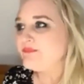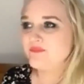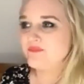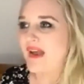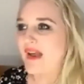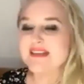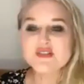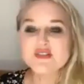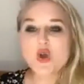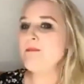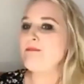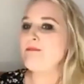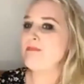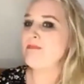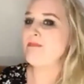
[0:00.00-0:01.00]
it's no
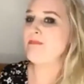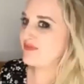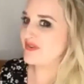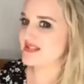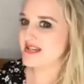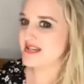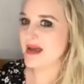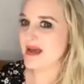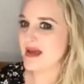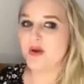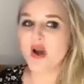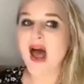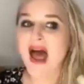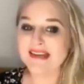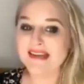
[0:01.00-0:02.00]
benefit to them. And I hate
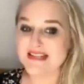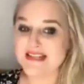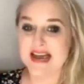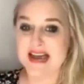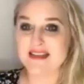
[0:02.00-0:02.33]
to say that,